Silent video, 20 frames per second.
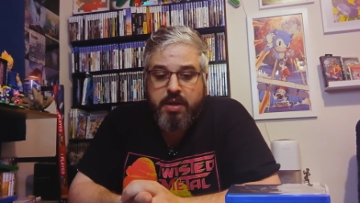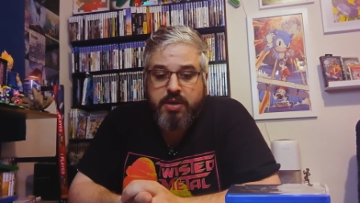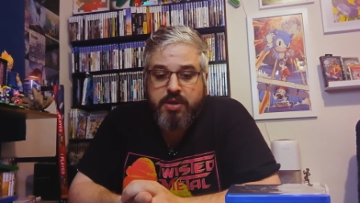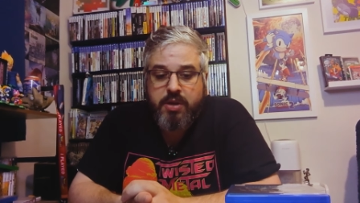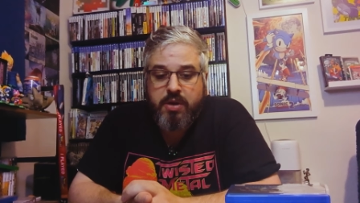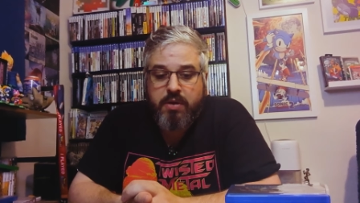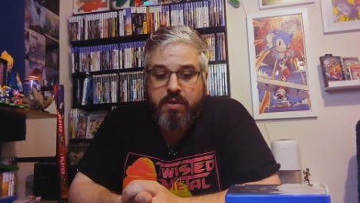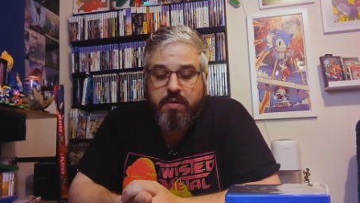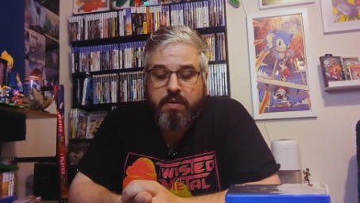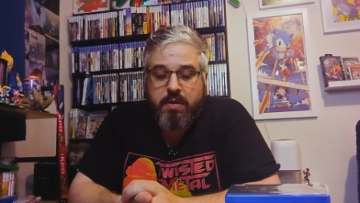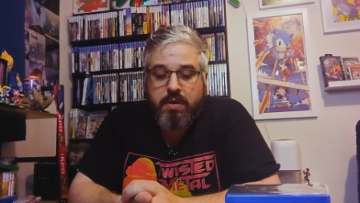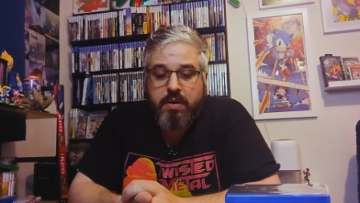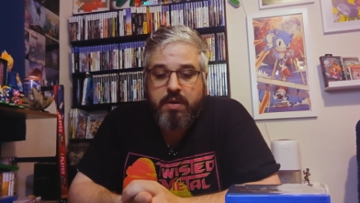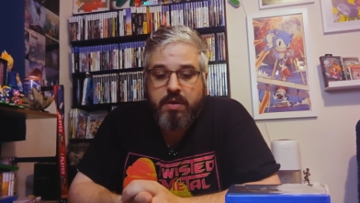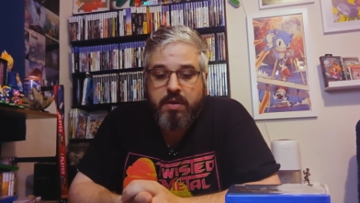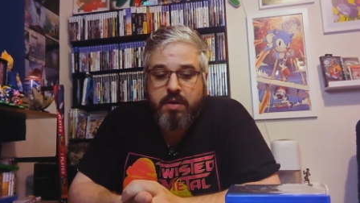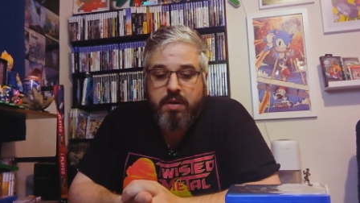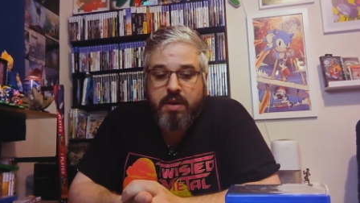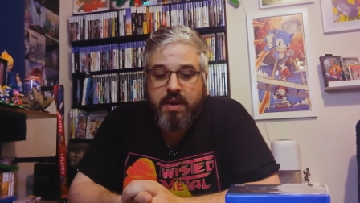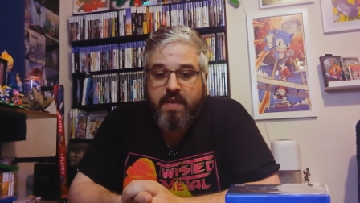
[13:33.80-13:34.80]
So
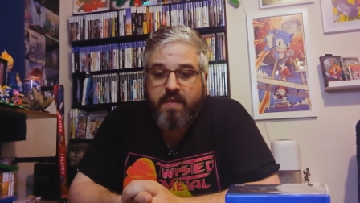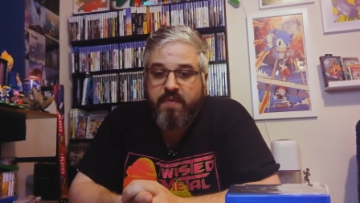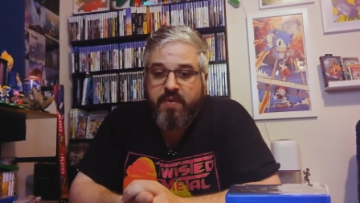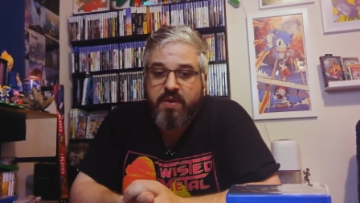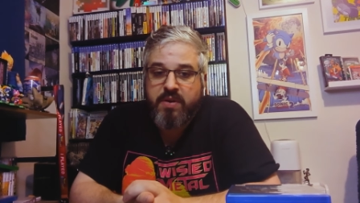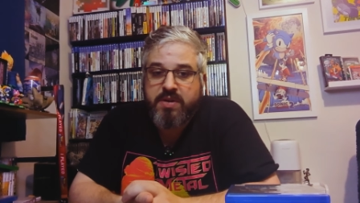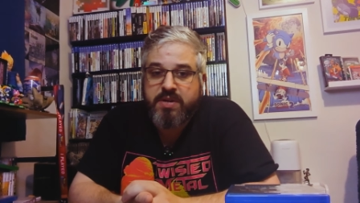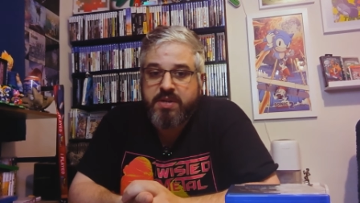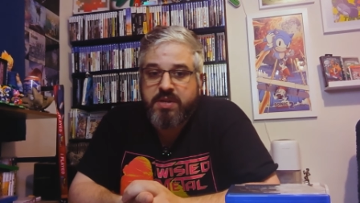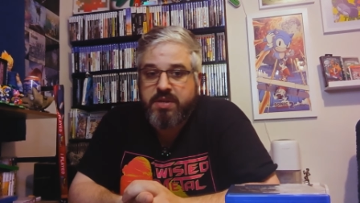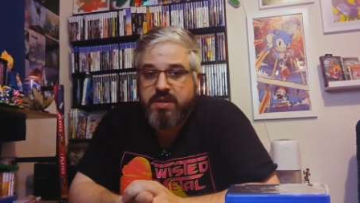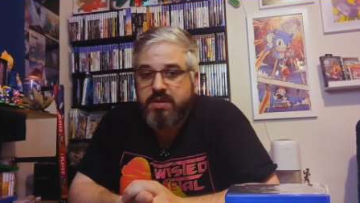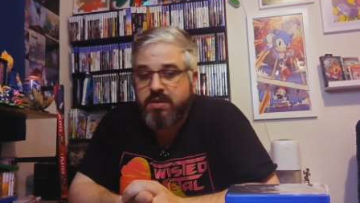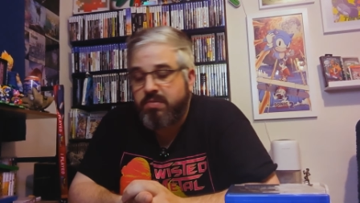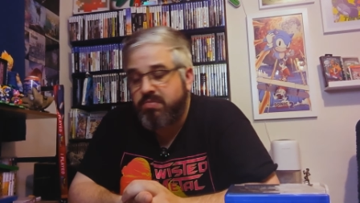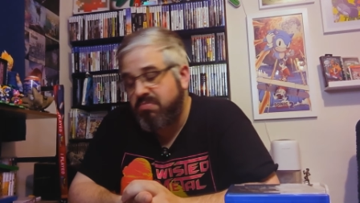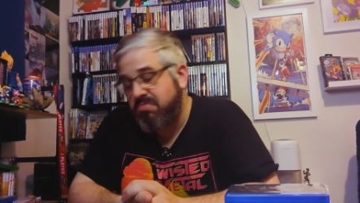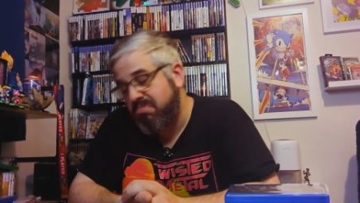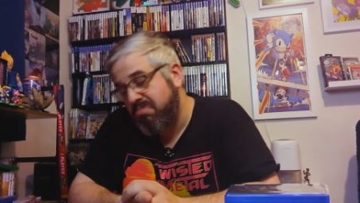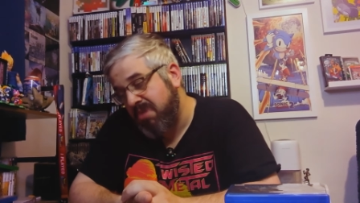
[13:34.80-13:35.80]
if there's
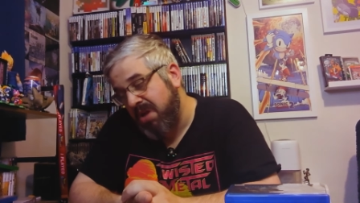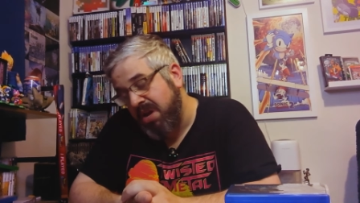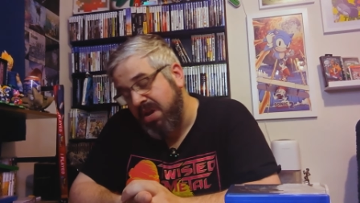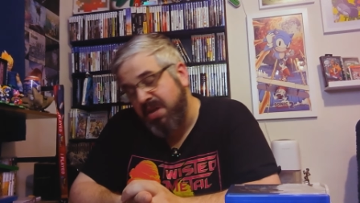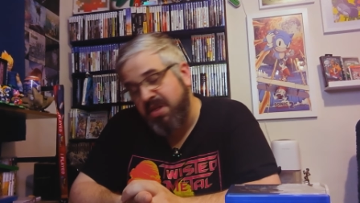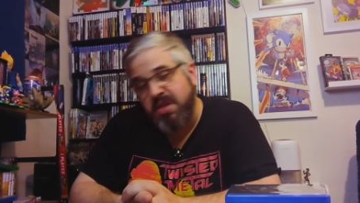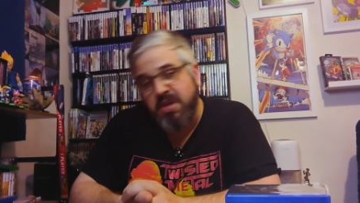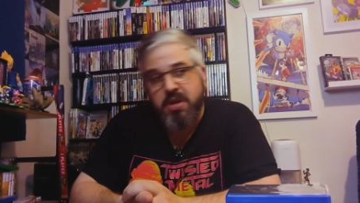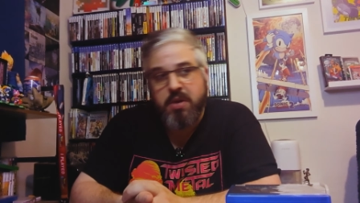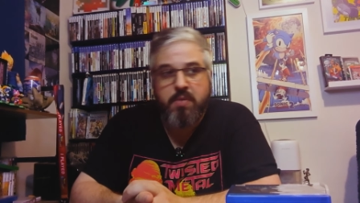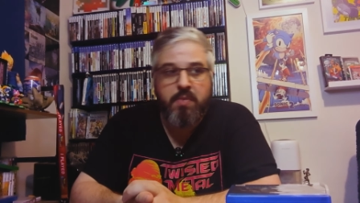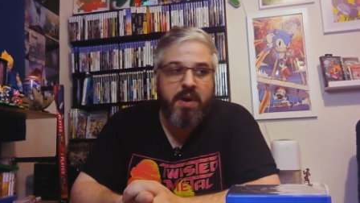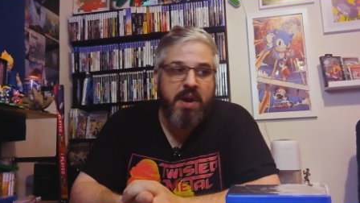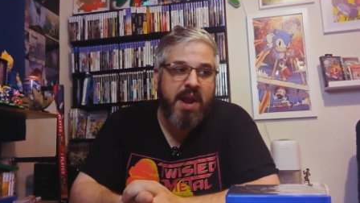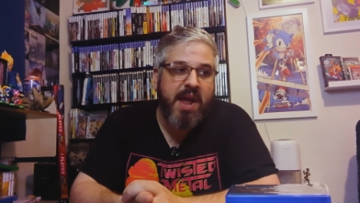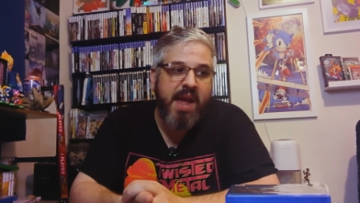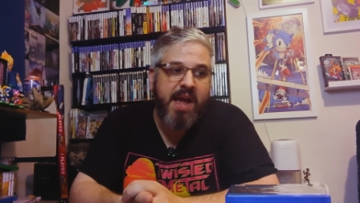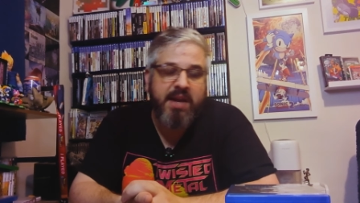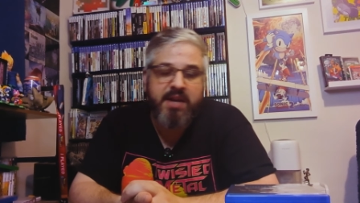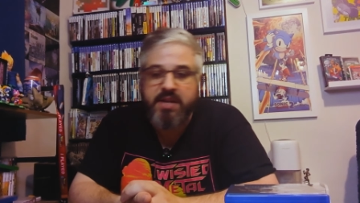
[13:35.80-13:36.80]
anything you
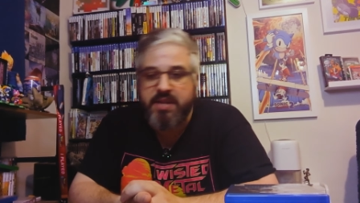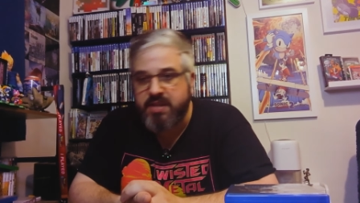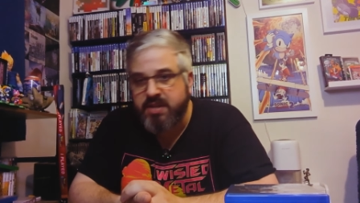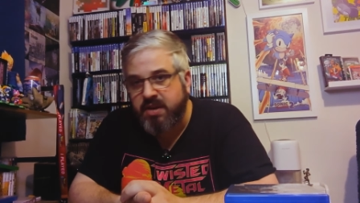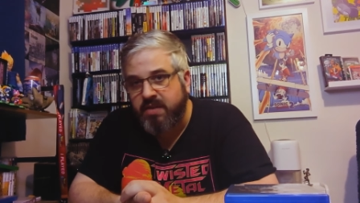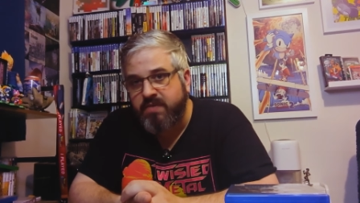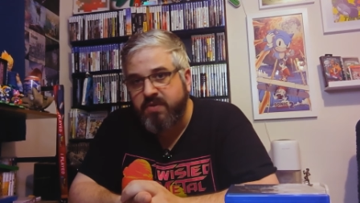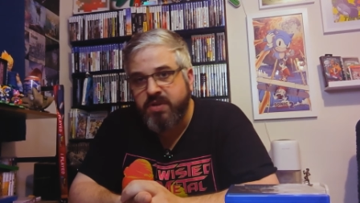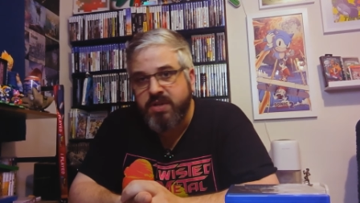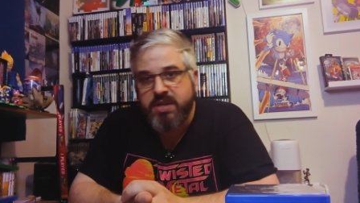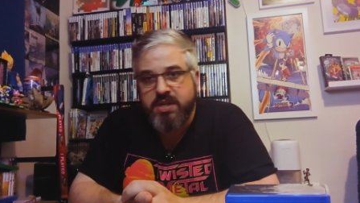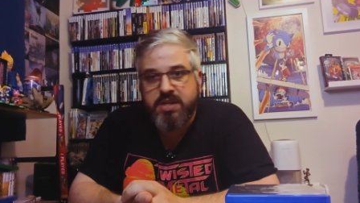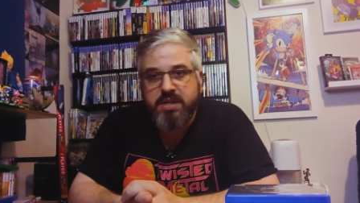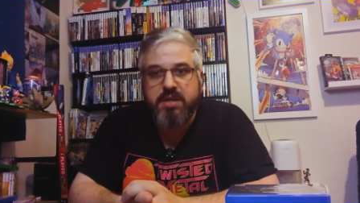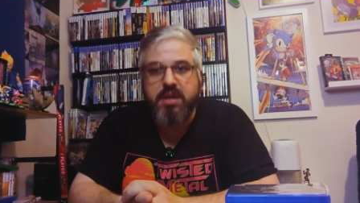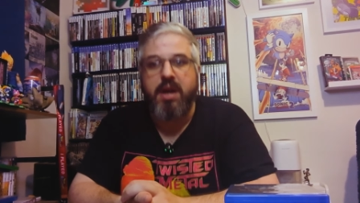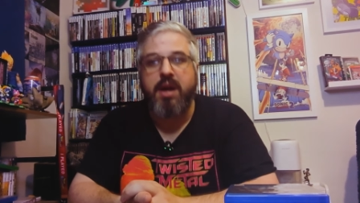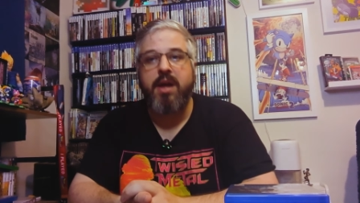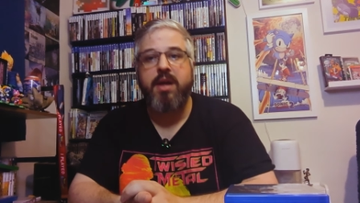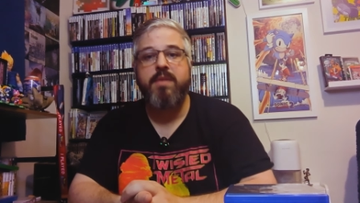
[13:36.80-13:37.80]
want to add to this
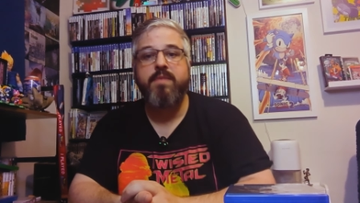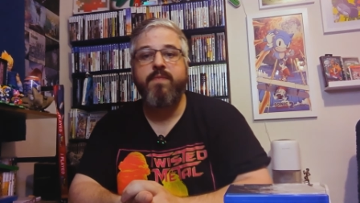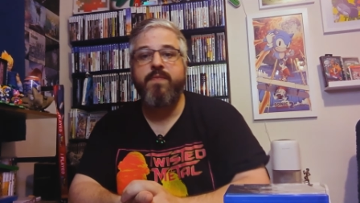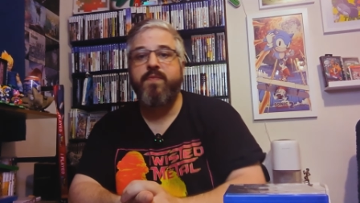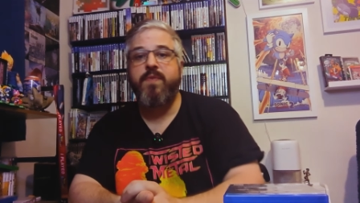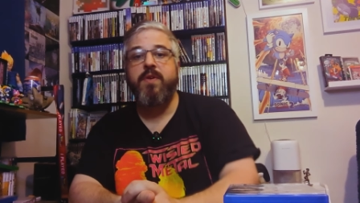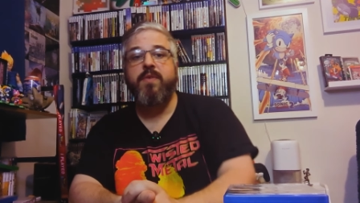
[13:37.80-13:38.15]
conversation, uh,